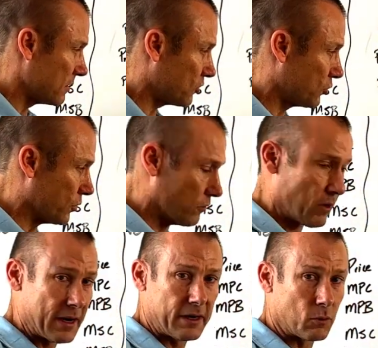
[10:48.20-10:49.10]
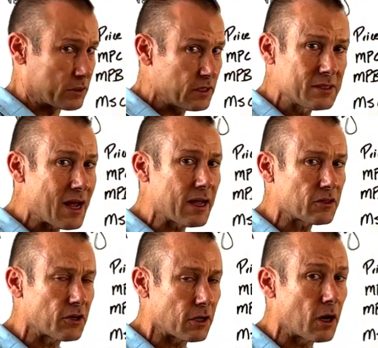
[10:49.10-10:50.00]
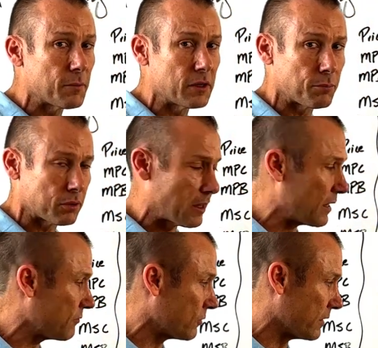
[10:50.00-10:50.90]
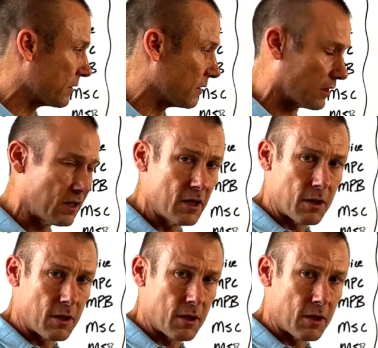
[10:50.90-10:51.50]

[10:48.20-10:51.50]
this unit right here, which is not actually going to come into play for anything,